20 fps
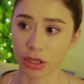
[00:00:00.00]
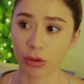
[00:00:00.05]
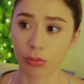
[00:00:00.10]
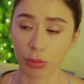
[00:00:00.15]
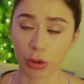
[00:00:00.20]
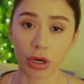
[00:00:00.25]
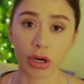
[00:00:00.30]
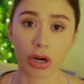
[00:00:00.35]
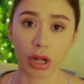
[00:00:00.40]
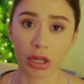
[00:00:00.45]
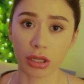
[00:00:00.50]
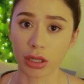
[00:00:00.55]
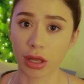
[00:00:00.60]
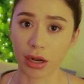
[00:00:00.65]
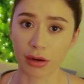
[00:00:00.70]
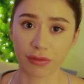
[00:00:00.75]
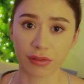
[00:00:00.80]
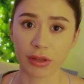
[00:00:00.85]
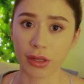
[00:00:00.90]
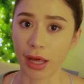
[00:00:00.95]
there were a
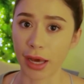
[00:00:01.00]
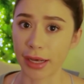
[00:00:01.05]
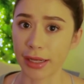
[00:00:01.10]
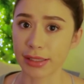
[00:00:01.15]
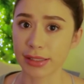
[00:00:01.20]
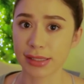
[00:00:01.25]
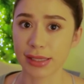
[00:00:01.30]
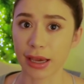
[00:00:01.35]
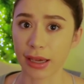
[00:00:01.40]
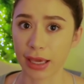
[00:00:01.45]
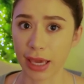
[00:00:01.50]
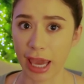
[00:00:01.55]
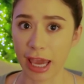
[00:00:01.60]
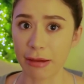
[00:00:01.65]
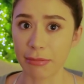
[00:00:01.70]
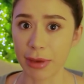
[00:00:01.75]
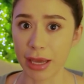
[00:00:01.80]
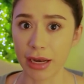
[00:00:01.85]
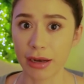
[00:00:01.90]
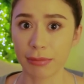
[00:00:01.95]
lot of clients that
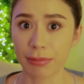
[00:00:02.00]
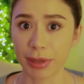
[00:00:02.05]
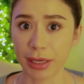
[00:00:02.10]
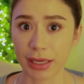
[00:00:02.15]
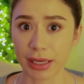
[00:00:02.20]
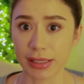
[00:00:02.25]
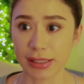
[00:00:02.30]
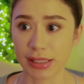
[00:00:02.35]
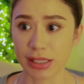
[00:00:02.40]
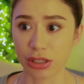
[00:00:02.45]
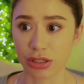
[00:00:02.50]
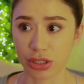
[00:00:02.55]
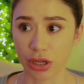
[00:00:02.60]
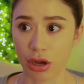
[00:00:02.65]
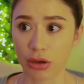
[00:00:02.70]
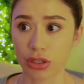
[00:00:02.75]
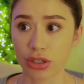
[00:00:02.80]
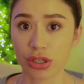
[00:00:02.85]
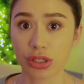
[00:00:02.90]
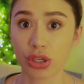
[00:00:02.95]
came in because their
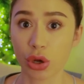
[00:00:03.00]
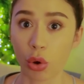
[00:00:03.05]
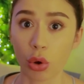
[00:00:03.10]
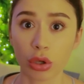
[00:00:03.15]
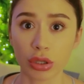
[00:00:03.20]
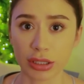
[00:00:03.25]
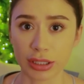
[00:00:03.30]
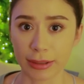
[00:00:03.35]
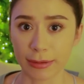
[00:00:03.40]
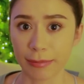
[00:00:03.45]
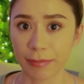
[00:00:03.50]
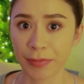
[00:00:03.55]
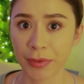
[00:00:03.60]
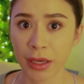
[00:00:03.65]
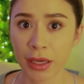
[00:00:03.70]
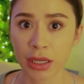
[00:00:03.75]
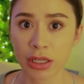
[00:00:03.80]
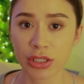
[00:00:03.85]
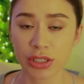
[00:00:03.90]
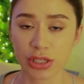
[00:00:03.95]
doctors told them
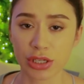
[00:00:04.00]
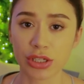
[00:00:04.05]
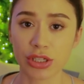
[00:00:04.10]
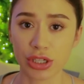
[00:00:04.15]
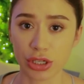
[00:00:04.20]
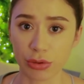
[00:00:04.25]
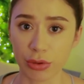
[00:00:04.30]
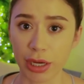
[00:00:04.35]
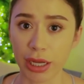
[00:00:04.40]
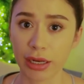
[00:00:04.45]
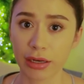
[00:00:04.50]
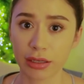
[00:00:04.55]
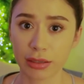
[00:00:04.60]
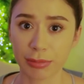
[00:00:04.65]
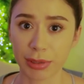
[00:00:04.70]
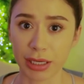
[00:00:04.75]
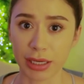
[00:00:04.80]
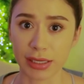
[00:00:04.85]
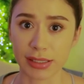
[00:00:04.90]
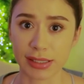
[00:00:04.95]
to do it
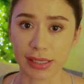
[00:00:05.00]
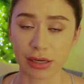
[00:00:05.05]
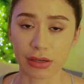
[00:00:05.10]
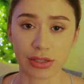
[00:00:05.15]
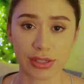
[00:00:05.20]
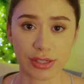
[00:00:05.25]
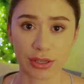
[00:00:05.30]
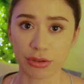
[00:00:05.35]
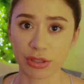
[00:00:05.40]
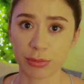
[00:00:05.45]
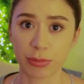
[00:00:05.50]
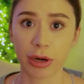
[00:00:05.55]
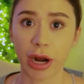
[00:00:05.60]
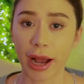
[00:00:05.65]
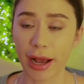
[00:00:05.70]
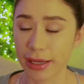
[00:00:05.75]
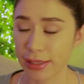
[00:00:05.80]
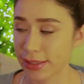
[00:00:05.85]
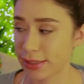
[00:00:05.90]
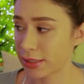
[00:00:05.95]
because they were so
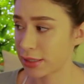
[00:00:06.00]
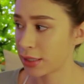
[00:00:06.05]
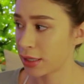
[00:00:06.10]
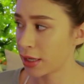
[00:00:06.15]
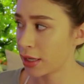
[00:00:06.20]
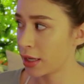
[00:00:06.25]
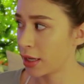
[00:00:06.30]
depressed